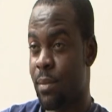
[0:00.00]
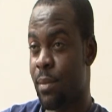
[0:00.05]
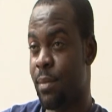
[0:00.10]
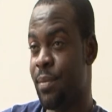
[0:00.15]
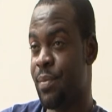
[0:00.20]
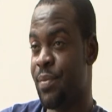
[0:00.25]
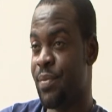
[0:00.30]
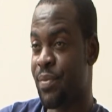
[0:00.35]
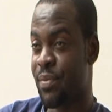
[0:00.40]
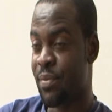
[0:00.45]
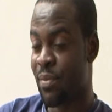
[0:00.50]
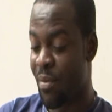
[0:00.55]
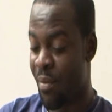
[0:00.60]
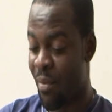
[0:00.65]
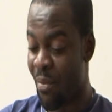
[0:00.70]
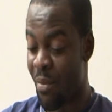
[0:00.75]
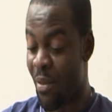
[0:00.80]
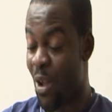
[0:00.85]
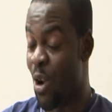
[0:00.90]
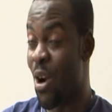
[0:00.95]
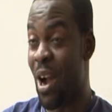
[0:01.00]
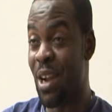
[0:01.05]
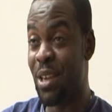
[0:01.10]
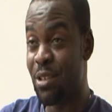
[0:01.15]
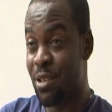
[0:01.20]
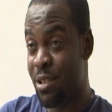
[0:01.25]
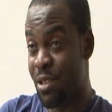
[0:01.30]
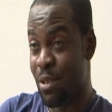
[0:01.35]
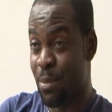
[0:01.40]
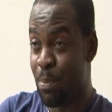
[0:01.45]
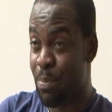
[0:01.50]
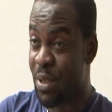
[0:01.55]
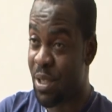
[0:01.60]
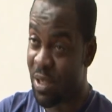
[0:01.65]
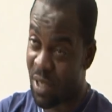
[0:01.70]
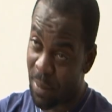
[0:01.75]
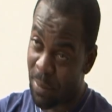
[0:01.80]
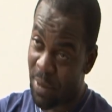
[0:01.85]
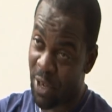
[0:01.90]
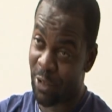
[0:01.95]
Well, are you still
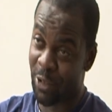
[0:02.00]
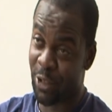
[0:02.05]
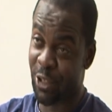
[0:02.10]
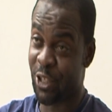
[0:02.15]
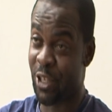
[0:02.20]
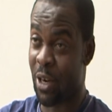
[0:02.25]
pissed about your